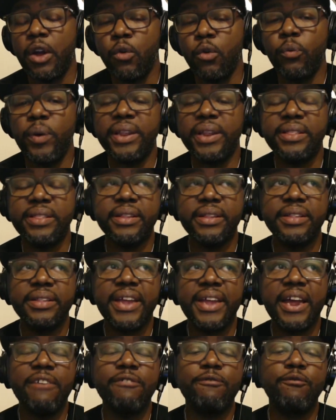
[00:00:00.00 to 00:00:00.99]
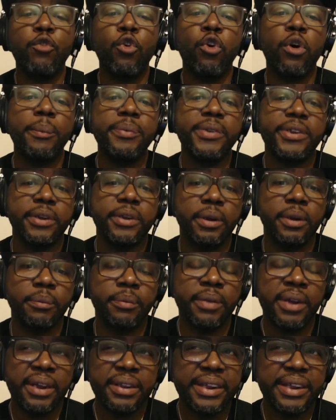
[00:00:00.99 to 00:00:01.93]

when they informed him